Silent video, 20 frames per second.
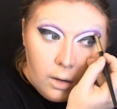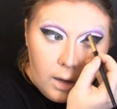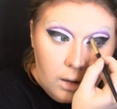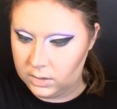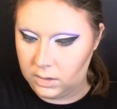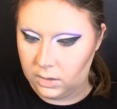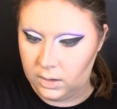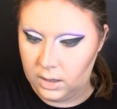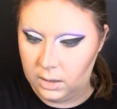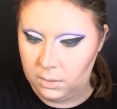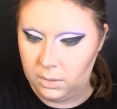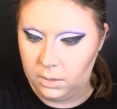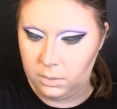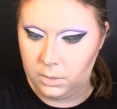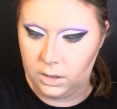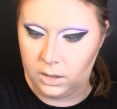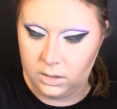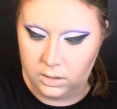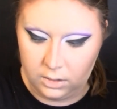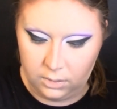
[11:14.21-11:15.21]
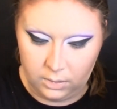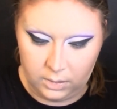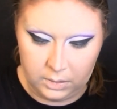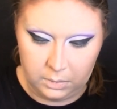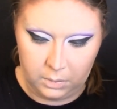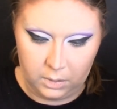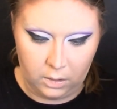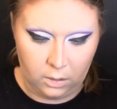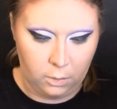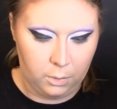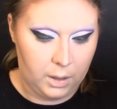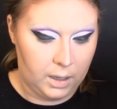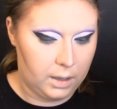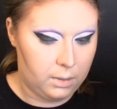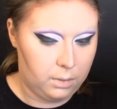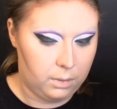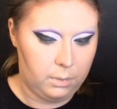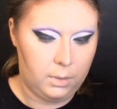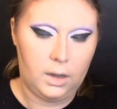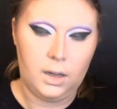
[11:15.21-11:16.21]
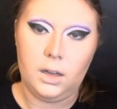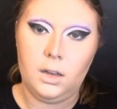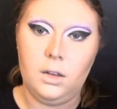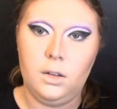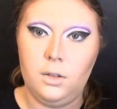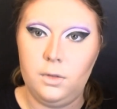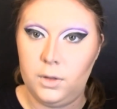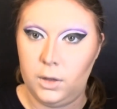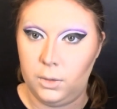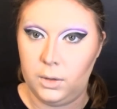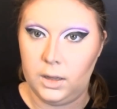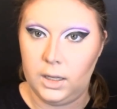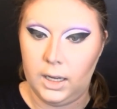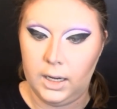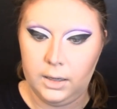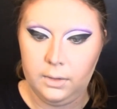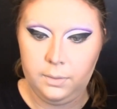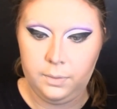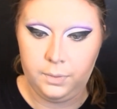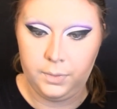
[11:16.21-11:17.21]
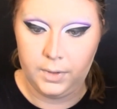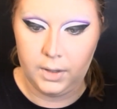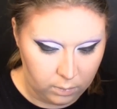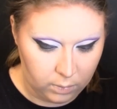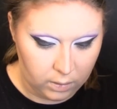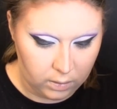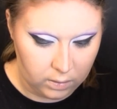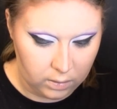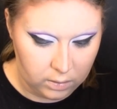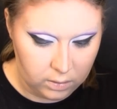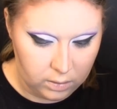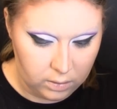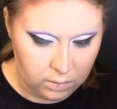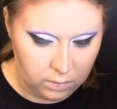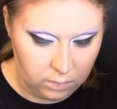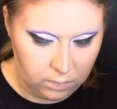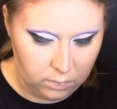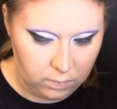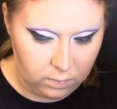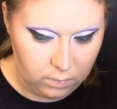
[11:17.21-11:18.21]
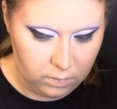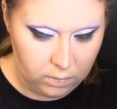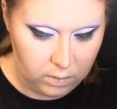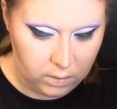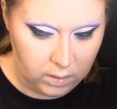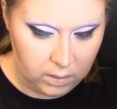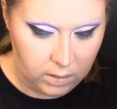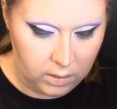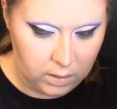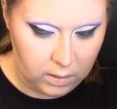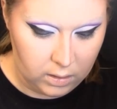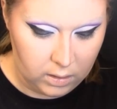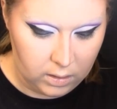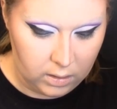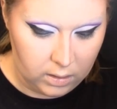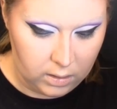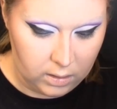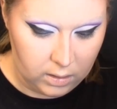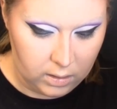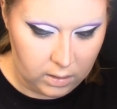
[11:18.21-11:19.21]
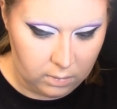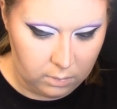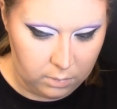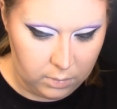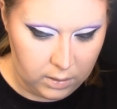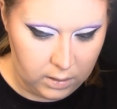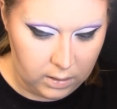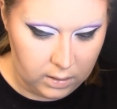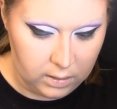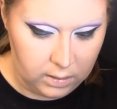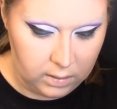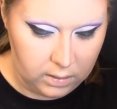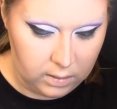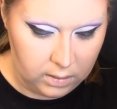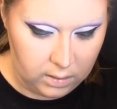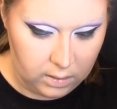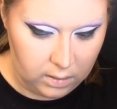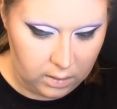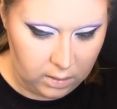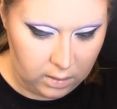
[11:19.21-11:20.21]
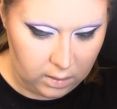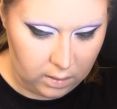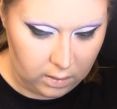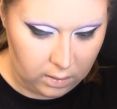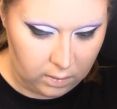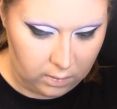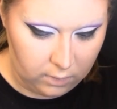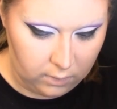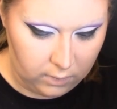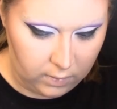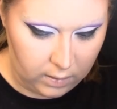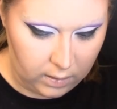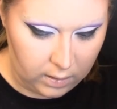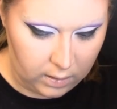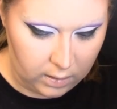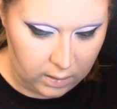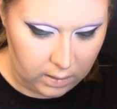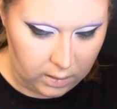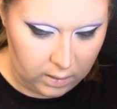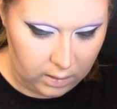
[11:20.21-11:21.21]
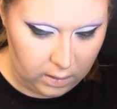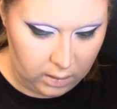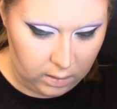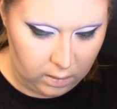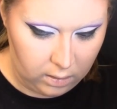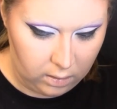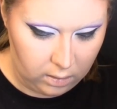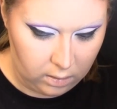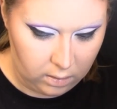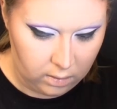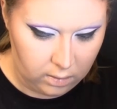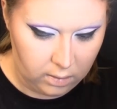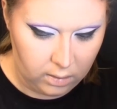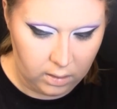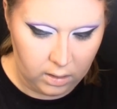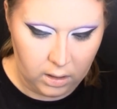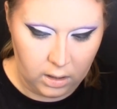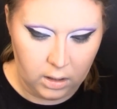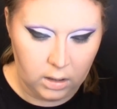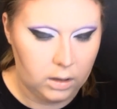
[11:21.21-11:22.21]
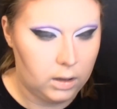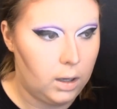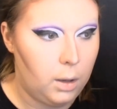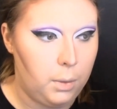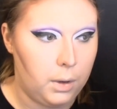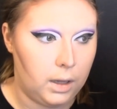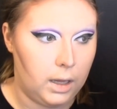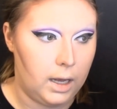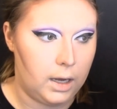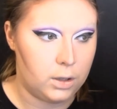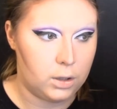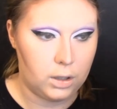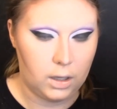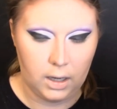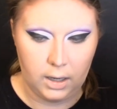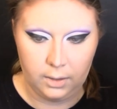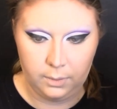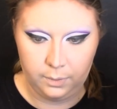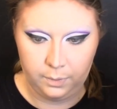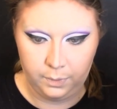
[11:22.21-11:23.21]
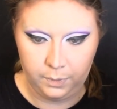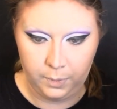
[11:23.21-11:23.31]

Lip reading: So then what I'm going to do is I'm going to go back with my fluid line. We're going to do a bit of a lower lash line.